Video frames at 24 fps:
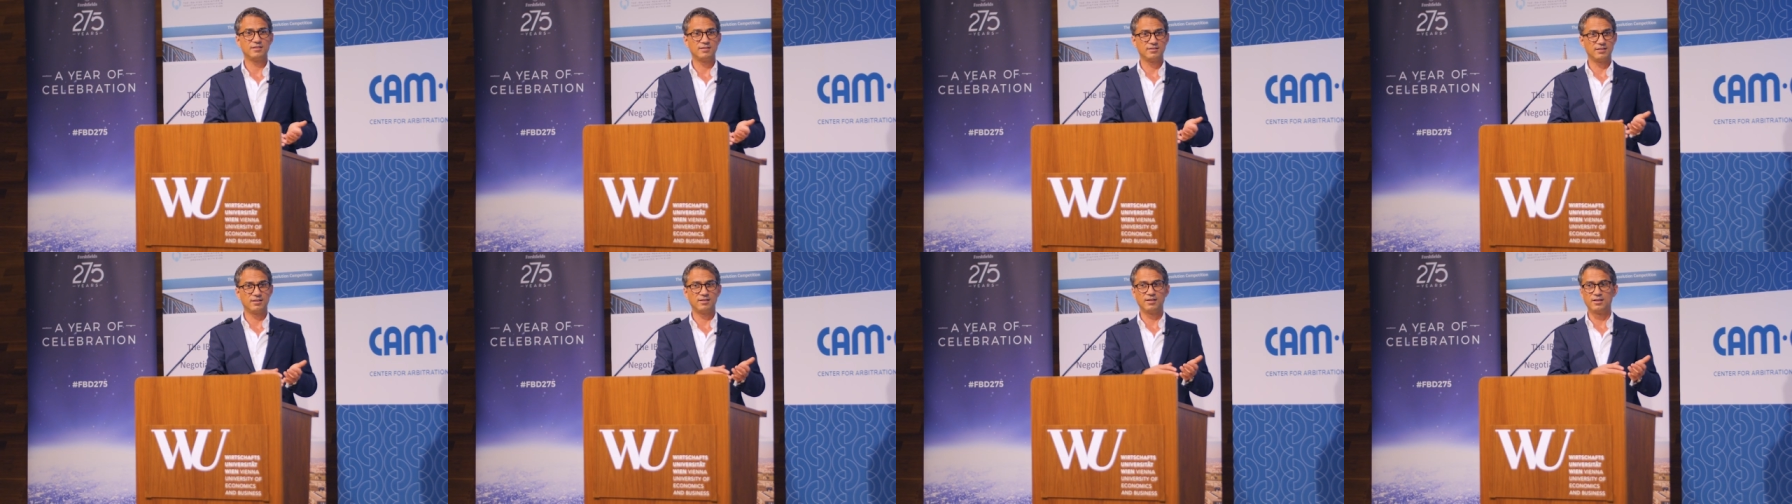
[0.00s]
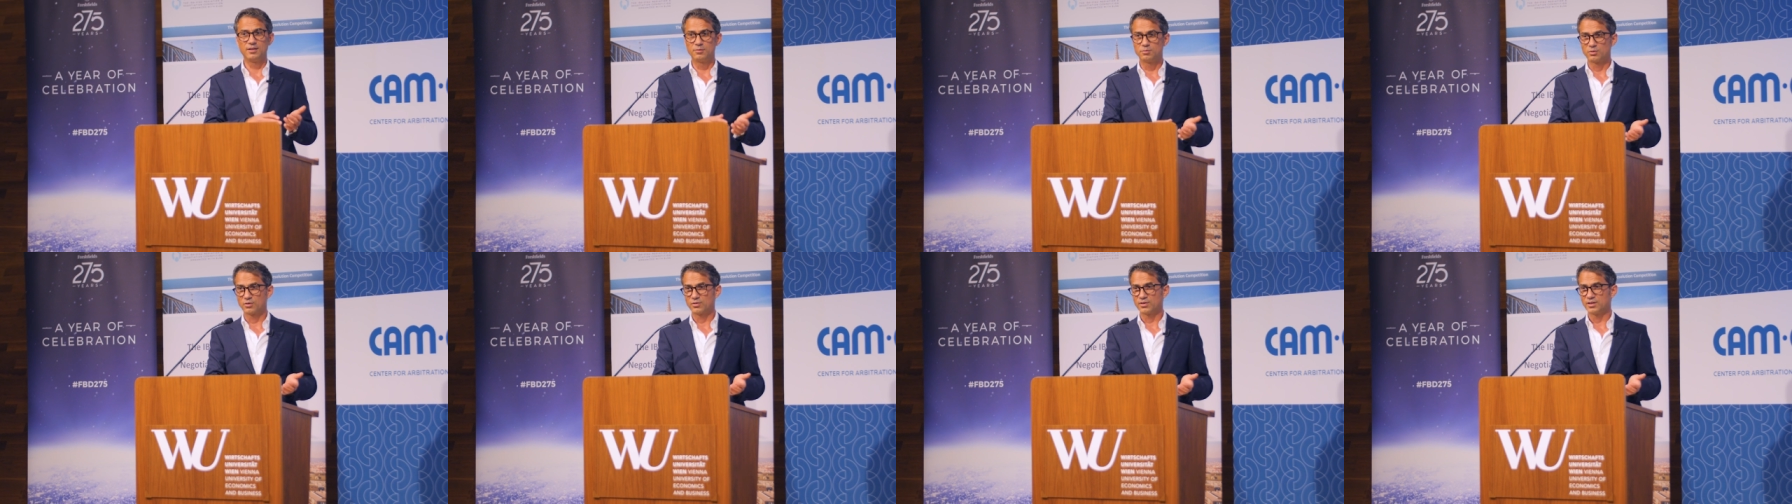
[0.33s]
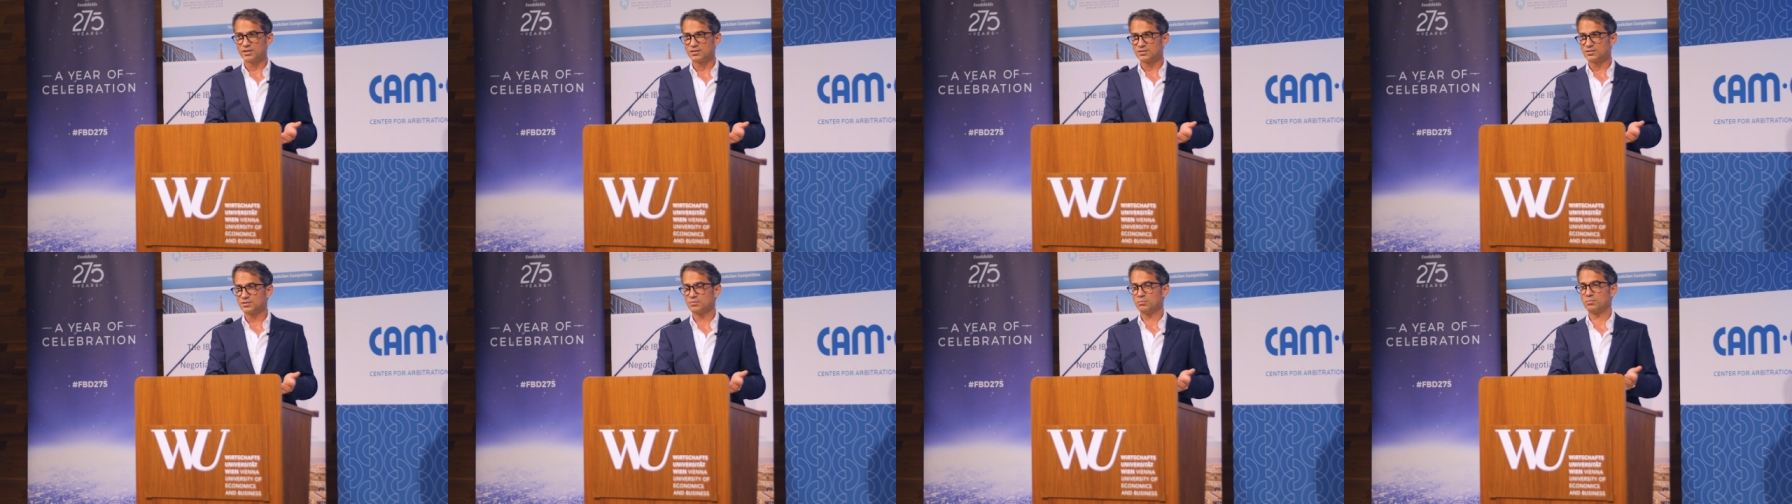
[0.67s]

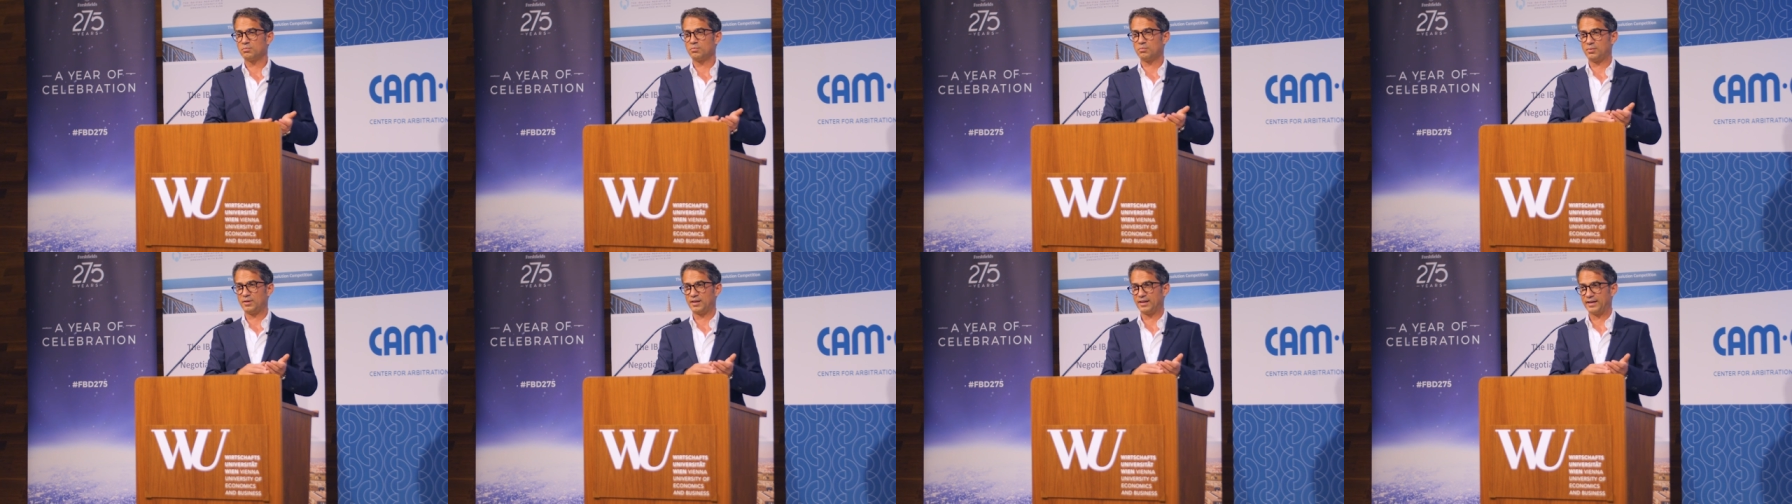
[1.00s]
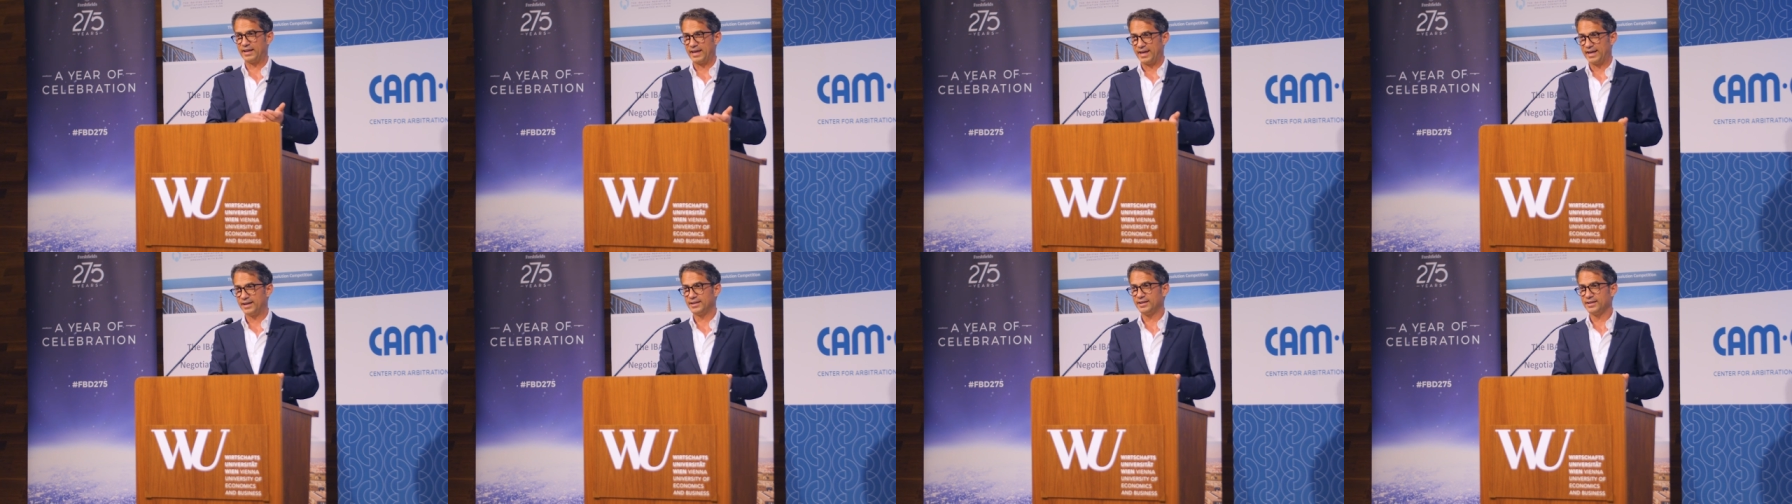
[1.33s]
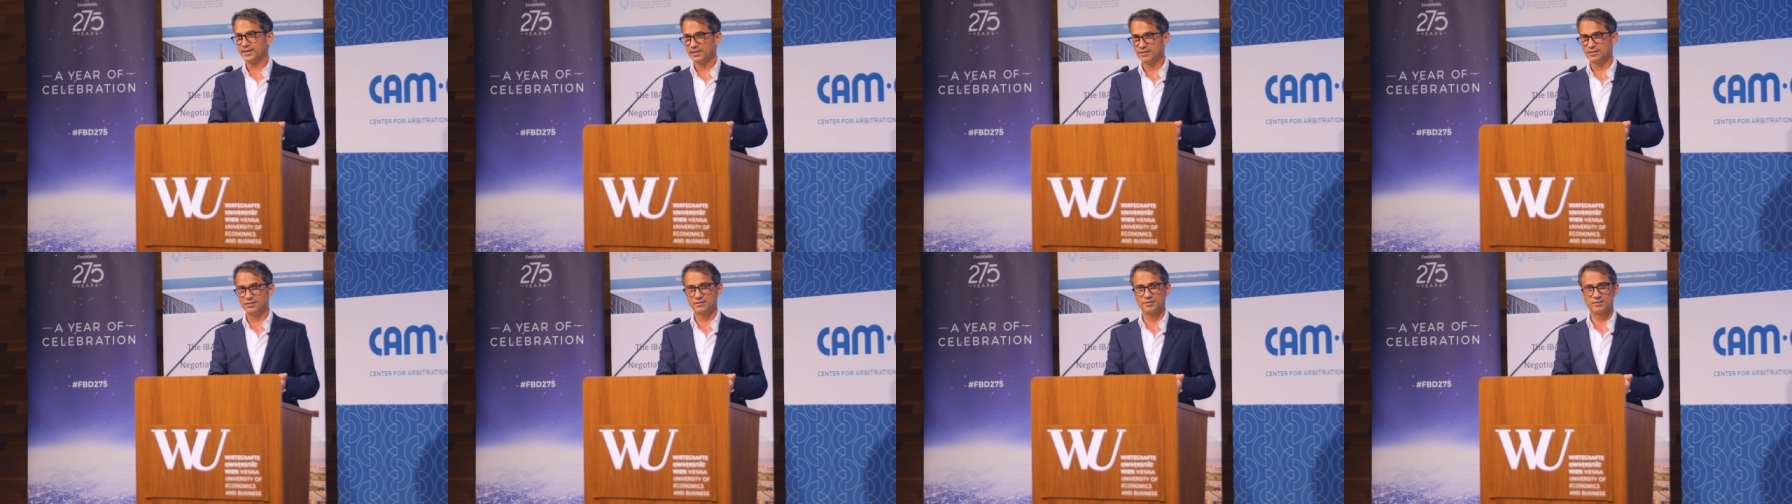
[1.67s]
deliberate
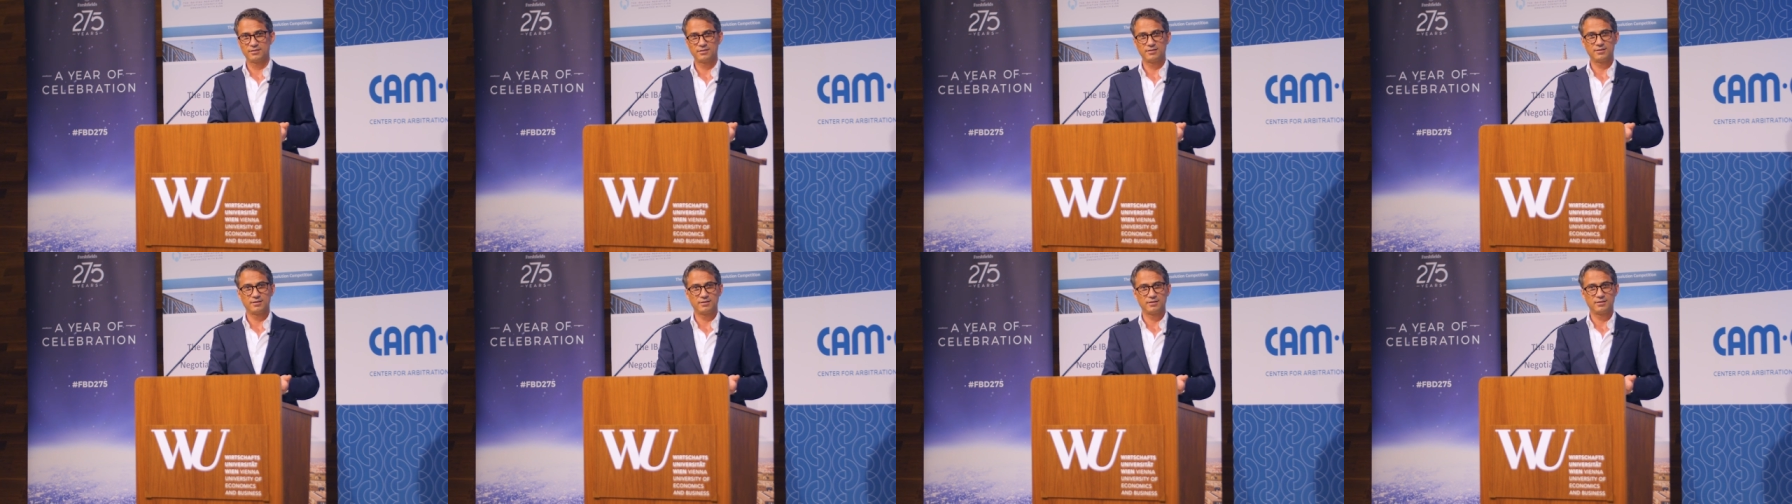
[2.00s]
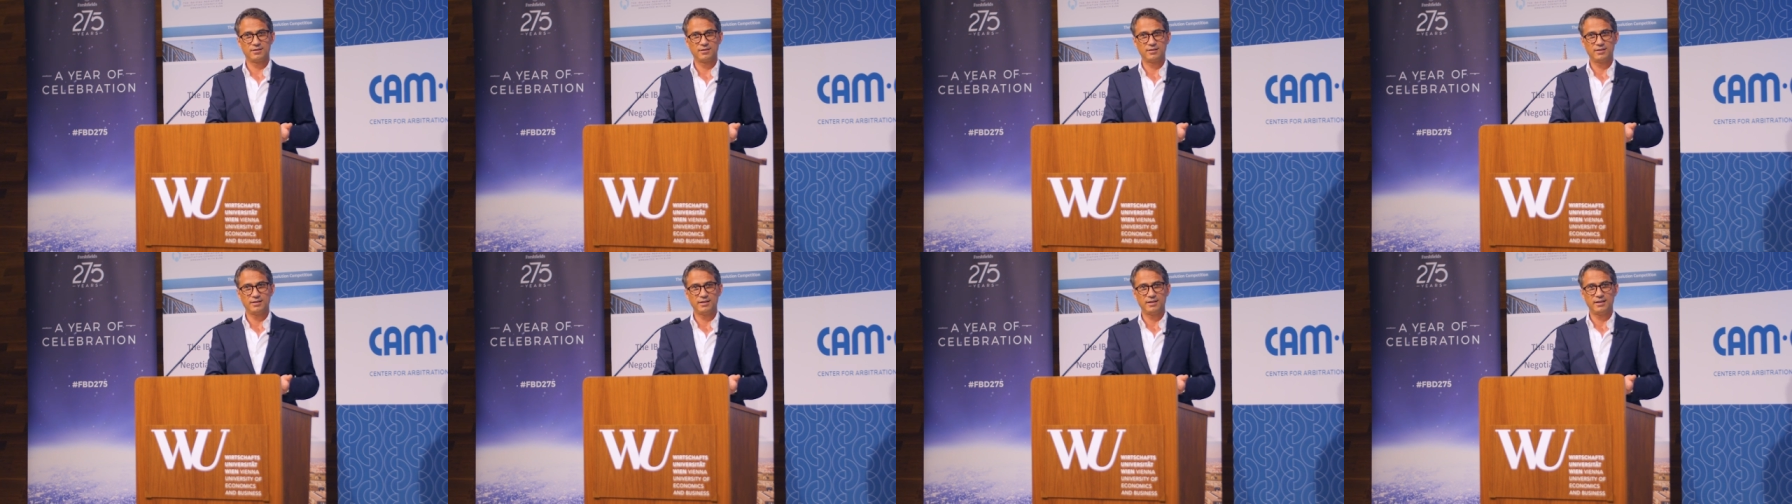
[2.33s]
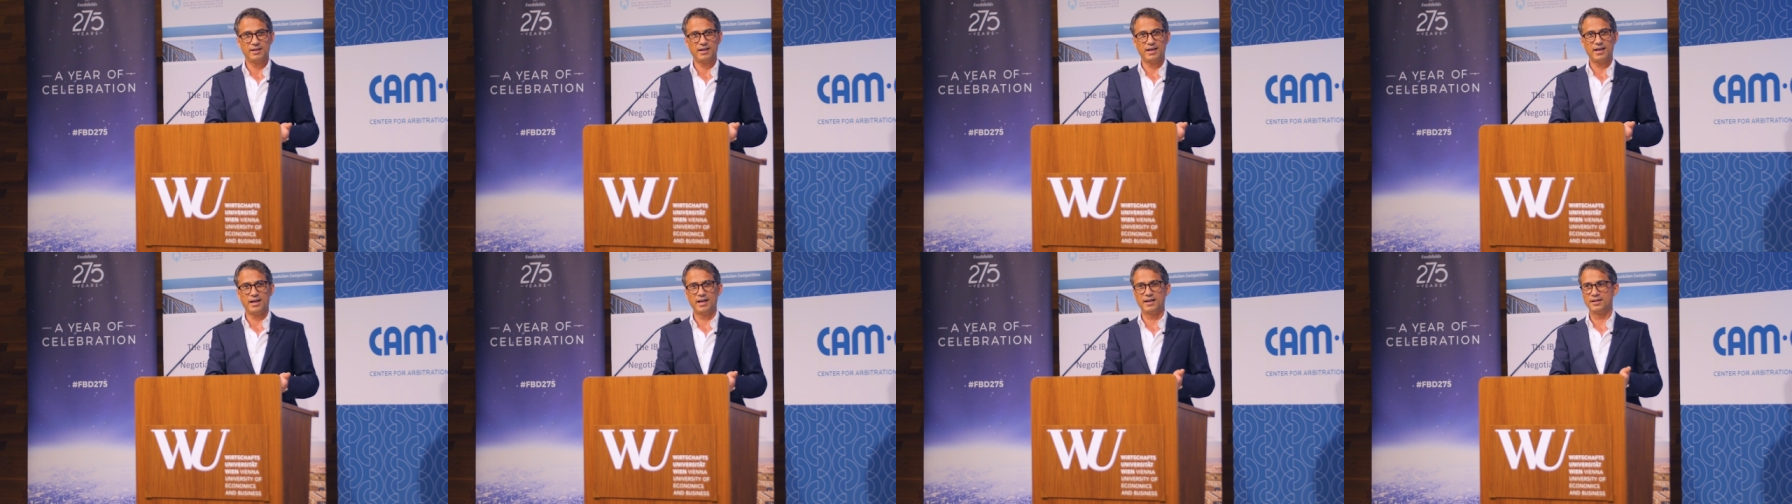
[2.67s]
planning
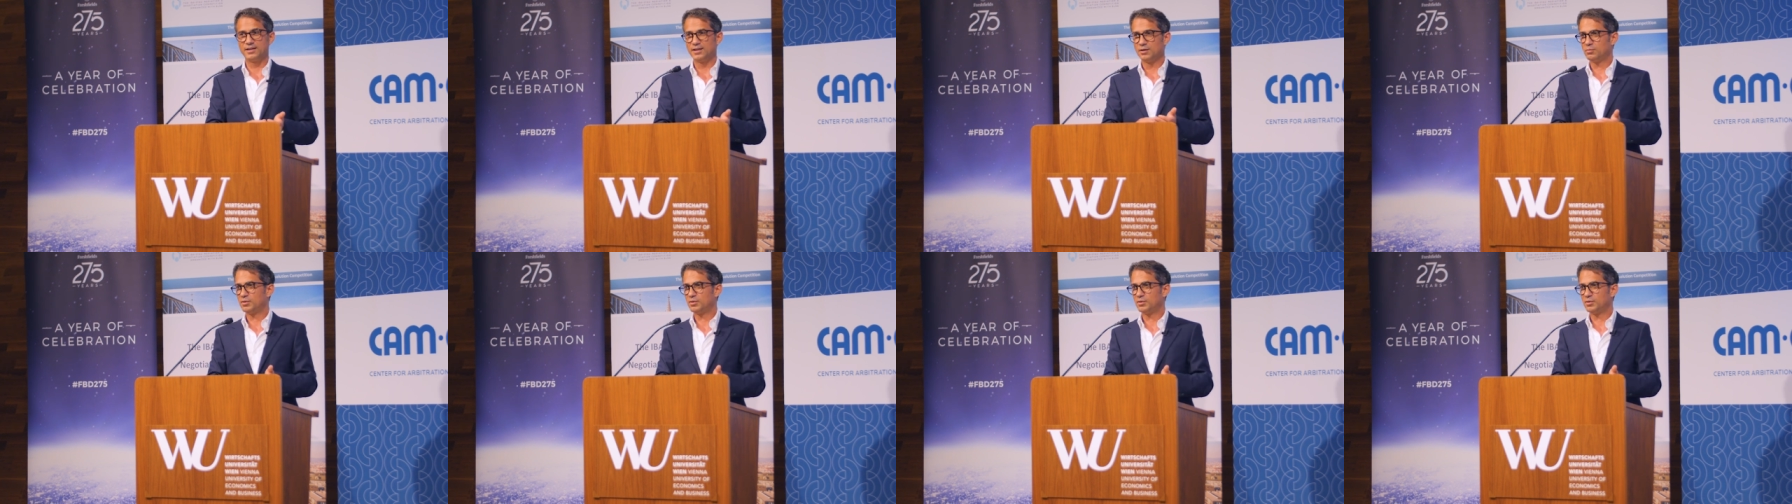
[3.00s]
and